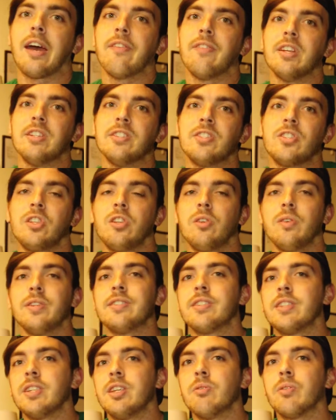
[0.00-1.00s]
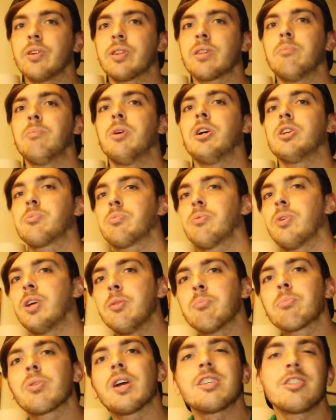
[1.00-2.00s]
dive into and see what the most
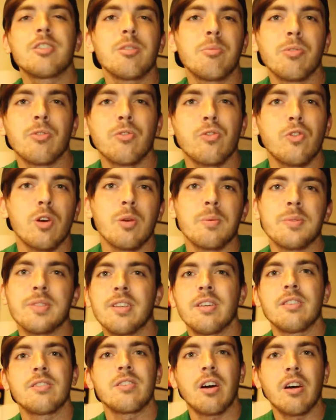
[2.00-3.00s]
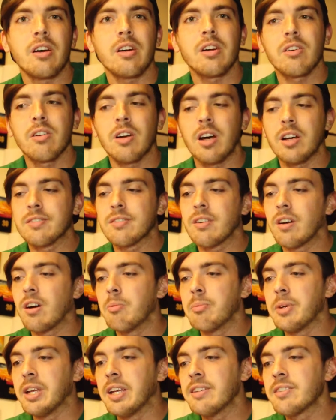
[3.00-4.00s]
impressive performances are across
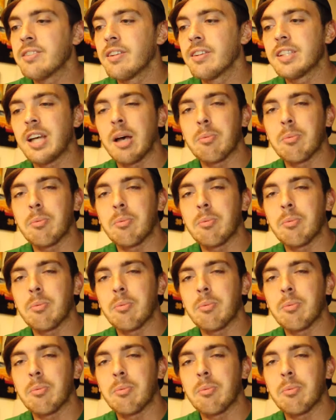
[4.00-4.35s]
all meets.